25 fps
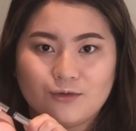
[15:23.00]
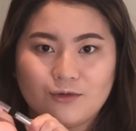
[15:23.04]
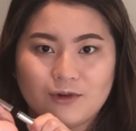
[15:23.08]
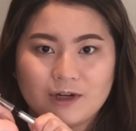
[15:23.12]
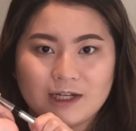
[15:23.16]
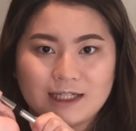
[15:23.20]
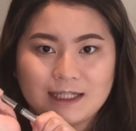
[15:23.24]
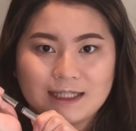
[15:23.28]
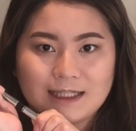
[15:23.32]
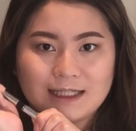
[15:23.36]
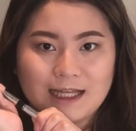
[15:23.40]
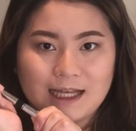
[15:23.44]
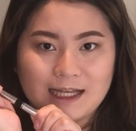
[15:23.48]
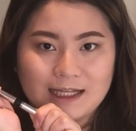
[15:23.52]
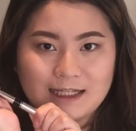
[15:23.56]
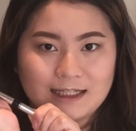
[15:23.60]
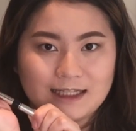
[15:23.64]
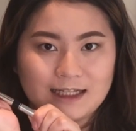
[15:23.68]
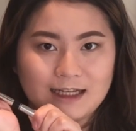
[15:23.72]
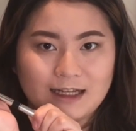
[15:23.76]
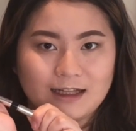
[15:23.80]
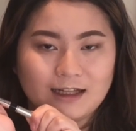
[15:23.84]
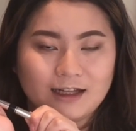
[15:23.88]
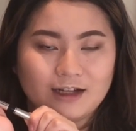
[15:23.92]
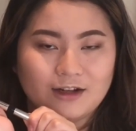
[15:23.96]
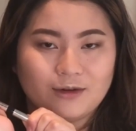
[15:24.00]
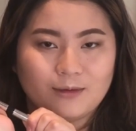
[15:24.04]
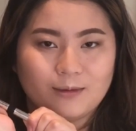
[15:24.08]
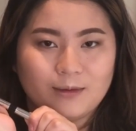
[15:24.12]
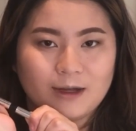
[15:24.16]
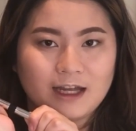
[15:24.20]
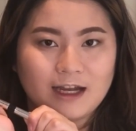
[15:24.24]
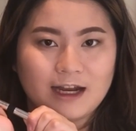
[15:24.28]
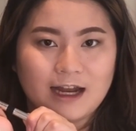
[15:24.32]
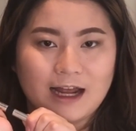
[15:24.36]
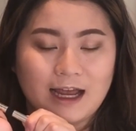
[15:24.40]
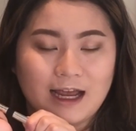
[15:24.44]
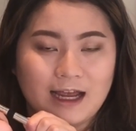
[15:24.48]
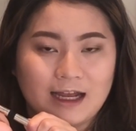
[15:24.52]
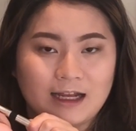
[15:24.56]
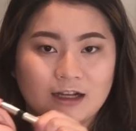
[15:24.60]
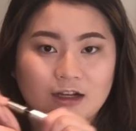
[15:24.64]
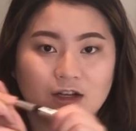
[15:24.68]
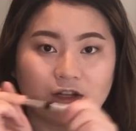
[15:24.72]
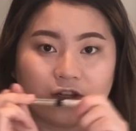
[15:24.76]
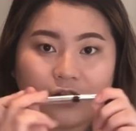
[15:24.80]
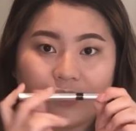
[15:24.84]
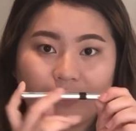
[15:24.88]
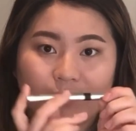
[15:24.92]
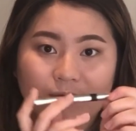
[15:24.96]
resist a little bit
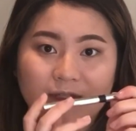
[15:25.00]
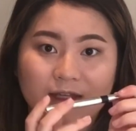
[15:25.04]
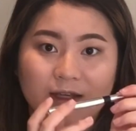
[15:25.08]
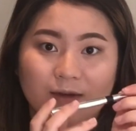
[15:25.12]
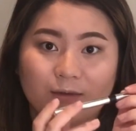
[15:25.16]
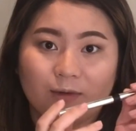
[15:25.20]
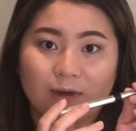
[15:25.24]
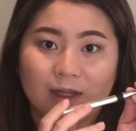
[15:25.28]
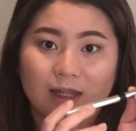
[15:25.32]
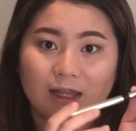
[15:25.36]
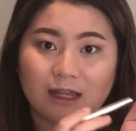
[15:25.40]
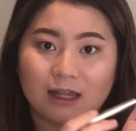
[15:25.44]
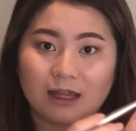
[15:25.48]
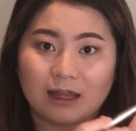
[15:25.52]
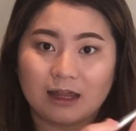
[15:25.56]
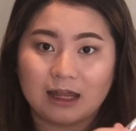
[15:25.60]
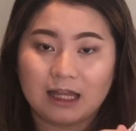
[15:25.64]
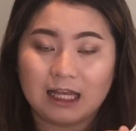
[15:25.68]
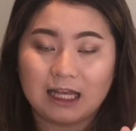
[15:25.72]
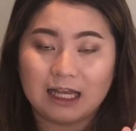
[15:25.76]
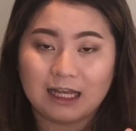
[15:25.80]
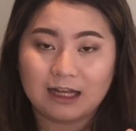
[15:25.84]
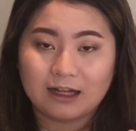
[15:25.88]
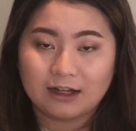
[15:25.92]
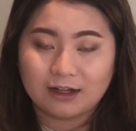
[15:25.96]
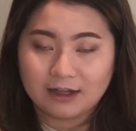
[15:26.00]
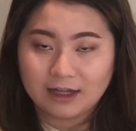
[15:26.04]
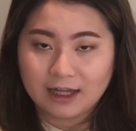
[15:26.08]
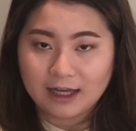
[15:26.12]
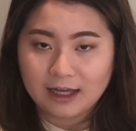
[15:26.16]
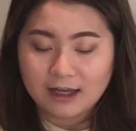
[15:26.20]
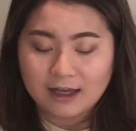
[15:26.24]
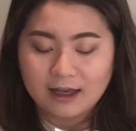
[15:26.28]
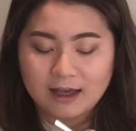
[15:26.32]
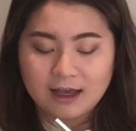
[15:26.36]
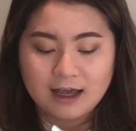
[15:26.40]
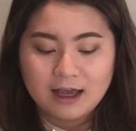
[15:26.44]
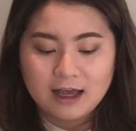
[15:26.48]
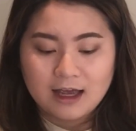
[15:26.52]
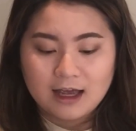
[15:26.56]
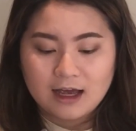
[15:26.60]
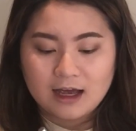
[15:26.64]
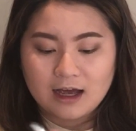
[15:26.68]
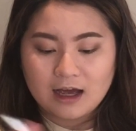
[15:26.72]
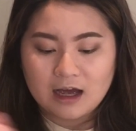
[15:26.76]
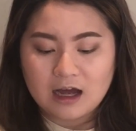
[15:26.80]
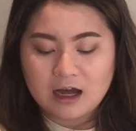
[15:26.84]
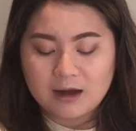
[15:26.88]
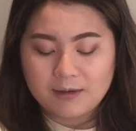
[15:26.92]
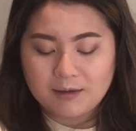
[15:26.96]
and close it with the click,
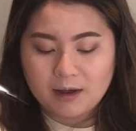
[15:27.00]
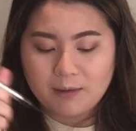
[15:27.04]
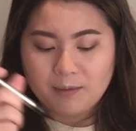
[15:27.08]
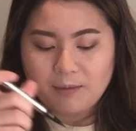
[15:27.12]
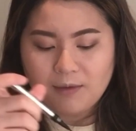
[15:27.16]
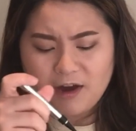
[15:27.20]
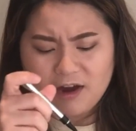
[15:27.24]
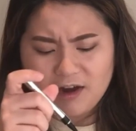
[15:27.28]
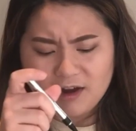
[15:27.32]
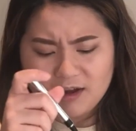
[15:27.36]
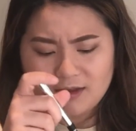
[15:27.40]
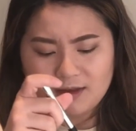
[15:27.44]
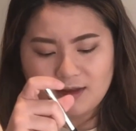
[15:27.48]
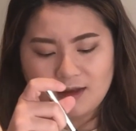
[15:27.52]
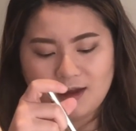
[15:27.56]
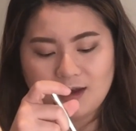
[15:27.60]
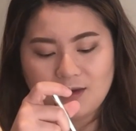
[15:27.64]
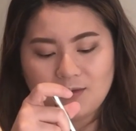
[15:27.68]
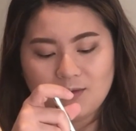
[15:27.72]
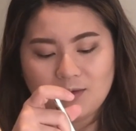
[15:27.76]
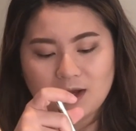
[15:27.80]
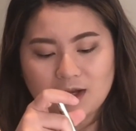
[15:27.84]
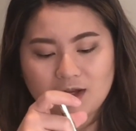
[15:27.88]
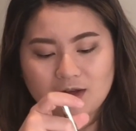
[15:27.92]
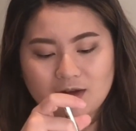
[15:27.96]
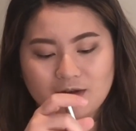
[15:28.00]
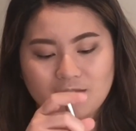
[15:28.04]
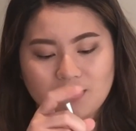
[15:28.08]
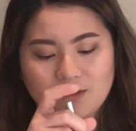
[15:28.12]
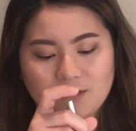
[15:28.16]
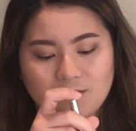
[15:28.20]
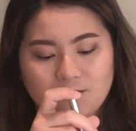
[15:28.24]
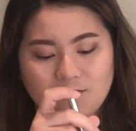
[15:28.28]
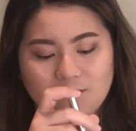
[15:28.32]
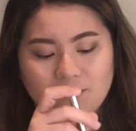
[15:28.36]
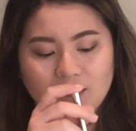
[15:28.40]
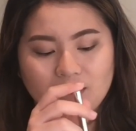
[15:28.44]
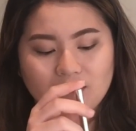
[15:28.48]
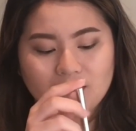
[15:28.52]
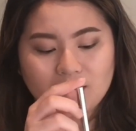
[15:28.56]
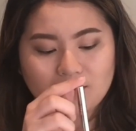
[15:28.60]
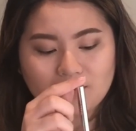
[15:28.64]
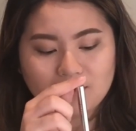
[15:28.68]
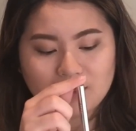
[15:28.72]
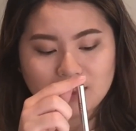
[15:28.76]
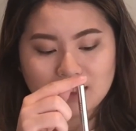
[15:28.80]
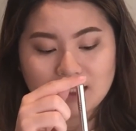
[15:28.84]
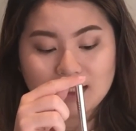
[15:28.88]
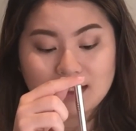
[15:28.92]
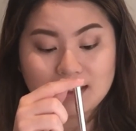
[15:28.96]
apparently when you feel
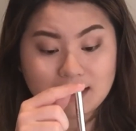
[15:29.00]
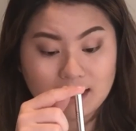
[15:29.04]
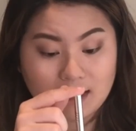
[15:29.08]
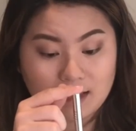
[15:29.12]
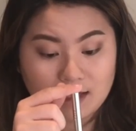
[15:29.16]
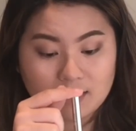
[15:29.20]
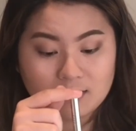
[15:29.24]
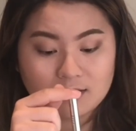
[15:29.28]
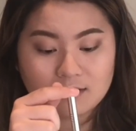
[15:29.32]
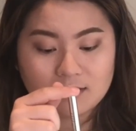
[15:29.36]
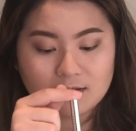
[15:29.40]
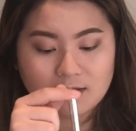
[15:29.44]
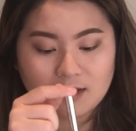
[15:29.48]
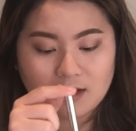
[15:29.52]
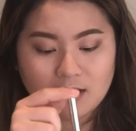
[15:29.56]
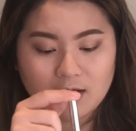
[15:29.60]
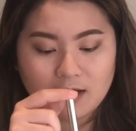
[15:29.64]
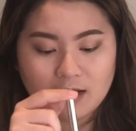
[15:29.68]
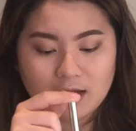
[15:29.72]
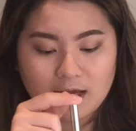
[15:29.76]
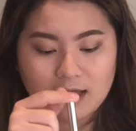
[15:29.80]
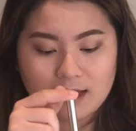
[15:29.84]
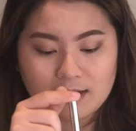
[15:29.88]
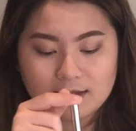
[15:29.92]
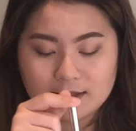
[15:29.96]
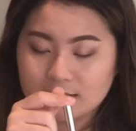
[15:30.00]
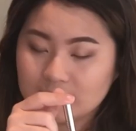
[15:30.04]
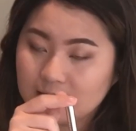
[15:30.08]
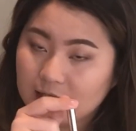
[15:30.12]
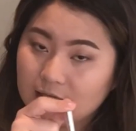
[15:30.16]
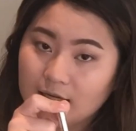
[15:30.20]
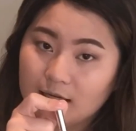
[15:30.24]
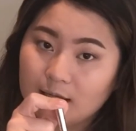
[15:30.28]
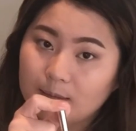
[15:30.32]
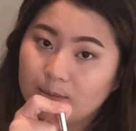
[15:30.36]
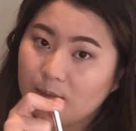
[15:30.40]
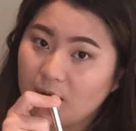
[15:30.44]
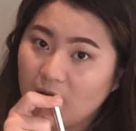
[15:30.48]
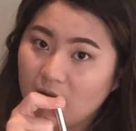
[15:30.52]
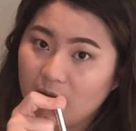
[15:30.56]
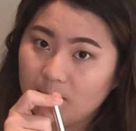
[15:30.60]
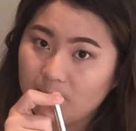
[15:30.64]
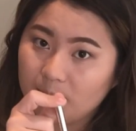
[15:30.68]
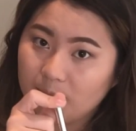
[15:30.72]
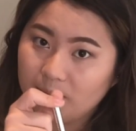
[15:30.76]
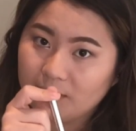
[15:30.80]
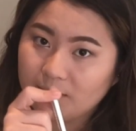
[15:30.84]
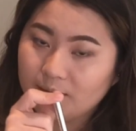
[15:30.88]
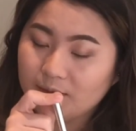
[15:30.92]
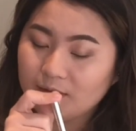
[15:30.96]
the resistance, it's the
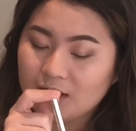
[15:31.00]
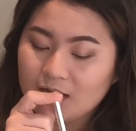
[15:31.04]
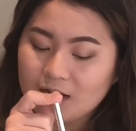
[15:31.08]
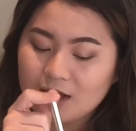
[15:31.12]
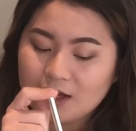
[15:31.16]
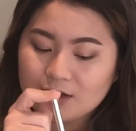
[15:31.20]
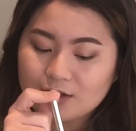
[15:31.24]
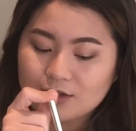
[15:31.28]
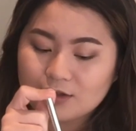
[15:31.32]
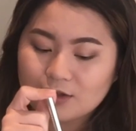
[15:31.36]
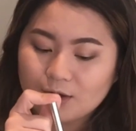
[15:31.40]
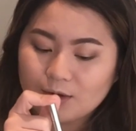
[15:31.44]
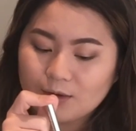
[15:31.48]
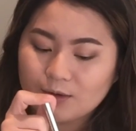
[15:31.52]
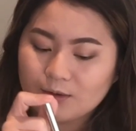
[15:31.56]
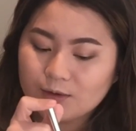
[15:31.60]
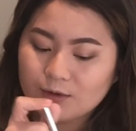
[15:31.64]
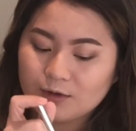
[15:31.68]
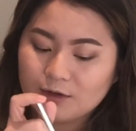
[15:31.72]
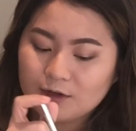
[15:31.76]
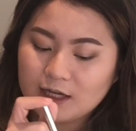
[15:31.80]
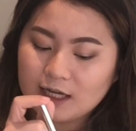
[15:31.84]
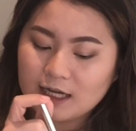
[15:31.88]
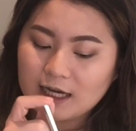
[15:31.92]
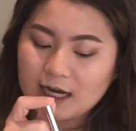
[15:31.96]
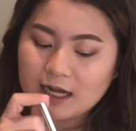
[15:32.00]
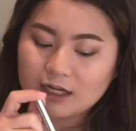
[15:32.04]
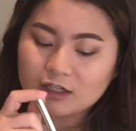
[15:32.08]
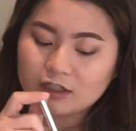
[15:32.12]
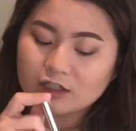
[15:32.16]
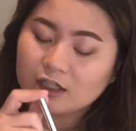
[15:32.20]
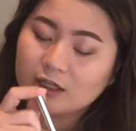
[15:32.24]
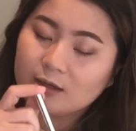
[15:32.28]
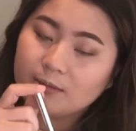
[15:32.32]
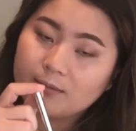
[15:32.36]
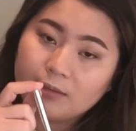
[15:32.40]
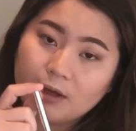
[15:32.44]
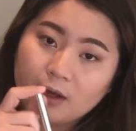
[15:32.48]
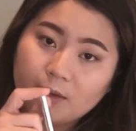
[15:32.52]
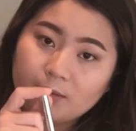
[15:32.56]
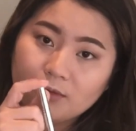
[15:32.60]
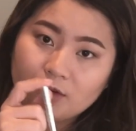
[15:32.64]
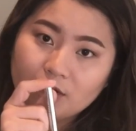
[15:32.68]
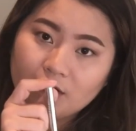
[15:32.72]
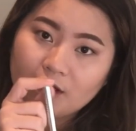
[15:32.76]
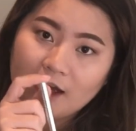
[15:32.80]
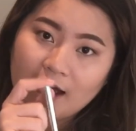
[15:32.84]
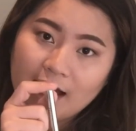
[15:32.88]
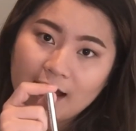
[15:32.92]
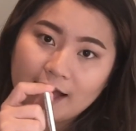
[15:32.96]
pump. So you can actually
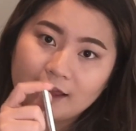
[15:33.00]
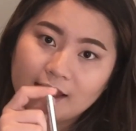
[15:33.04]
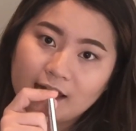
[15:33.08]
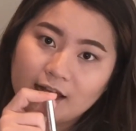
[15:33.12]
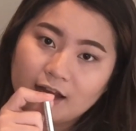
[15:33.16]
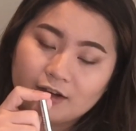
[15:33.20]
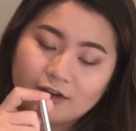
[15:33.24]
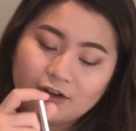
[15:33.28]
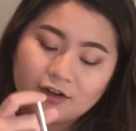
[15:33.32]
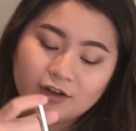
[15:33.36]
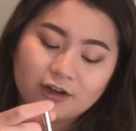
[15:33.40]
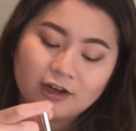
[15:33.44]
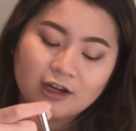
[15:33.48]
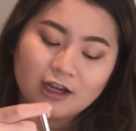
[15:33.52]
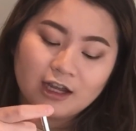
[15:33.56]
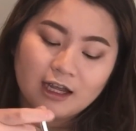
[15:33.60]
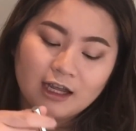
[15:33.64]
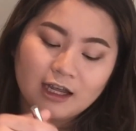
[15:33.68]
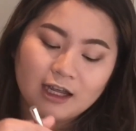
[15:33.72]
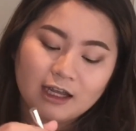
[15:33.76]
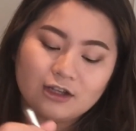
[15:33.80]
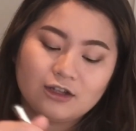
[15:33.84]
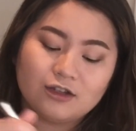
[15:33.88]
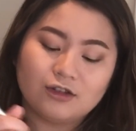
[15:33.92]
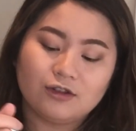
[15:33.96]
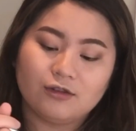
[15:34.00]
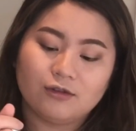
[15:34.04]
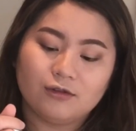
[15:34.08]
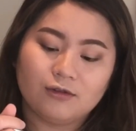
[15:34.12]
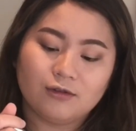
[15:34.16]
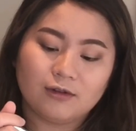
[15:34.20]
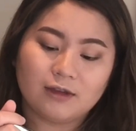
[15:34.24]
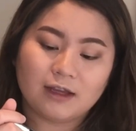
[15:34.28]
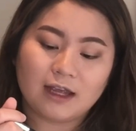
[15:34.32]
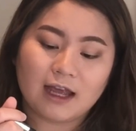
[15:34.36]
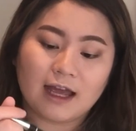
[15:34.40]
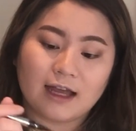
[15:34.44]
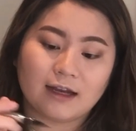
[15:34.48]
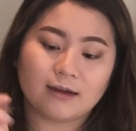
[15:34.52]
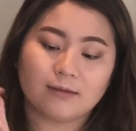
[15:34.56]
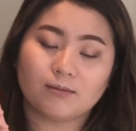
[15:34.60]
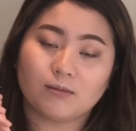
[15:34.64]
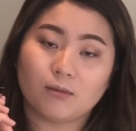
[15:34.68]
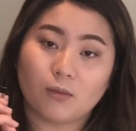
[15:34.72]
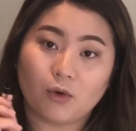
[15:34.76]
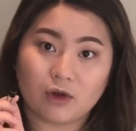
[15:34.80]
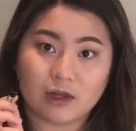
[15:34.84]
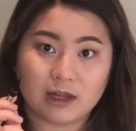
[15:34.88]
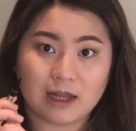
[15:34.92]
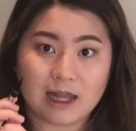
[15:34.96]
pump your eyeliner to
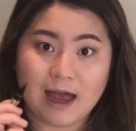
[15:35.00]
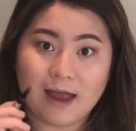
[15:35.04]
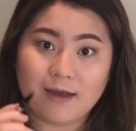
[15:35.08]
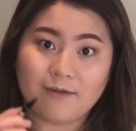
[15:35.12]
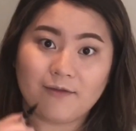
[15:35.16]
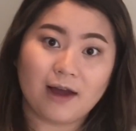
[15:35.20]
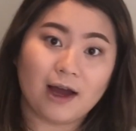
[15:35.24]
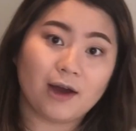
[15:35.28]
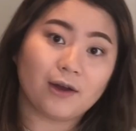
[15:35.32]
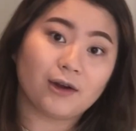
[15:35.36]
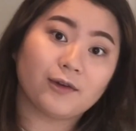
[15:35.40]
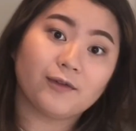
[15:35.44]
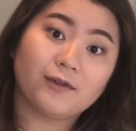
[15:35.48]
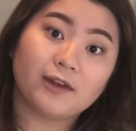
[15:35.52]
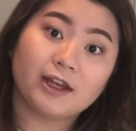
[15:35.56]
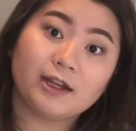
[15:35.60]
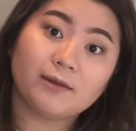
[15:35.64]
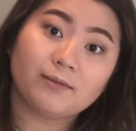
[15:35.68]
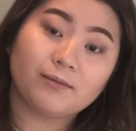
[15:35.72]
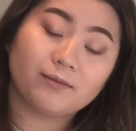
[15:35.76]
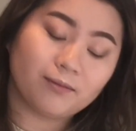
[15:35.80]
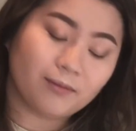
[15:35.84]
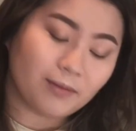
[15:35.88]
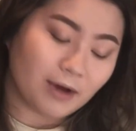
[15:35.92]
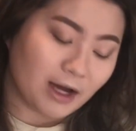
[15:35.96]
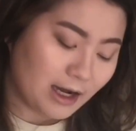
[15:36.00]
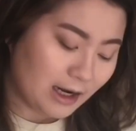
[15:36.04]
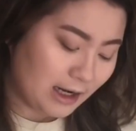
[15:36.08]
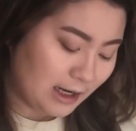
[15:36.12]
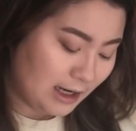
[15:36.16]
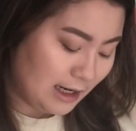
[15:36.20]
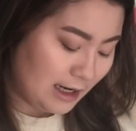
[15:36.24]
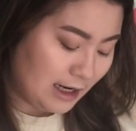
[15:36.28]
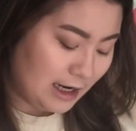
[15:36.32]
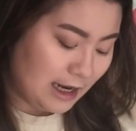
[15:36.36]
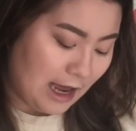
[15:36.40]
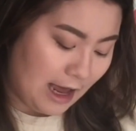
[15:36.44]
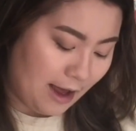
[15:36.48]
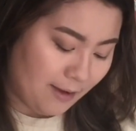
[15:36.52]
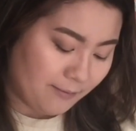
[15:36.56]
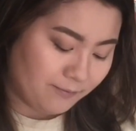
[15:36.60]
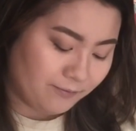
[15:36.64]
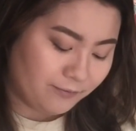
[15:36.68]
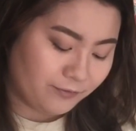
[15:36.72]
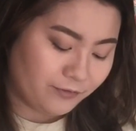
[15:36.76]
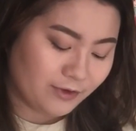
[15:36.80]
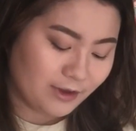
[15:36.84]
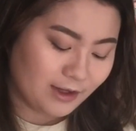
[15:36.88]
get more life out of it. But yeah,